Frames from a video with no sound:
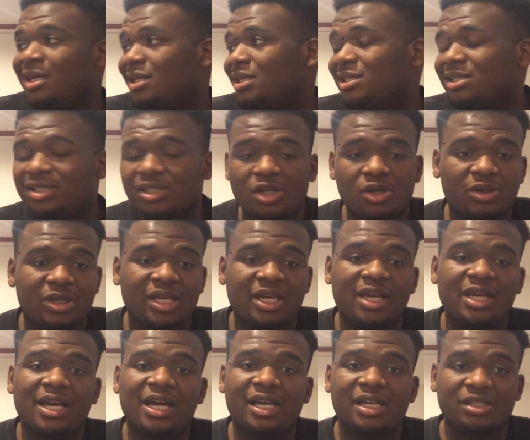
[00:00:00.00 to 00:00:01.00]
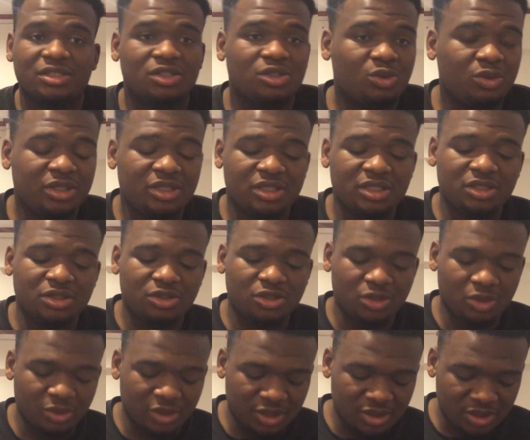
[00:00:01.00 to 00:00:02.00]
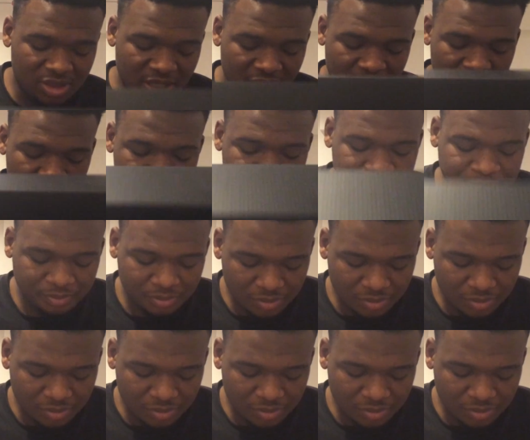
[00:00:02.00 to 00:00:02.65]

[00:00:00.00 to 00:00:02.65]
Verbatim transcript: it's okay. I can squeeze into it. Now,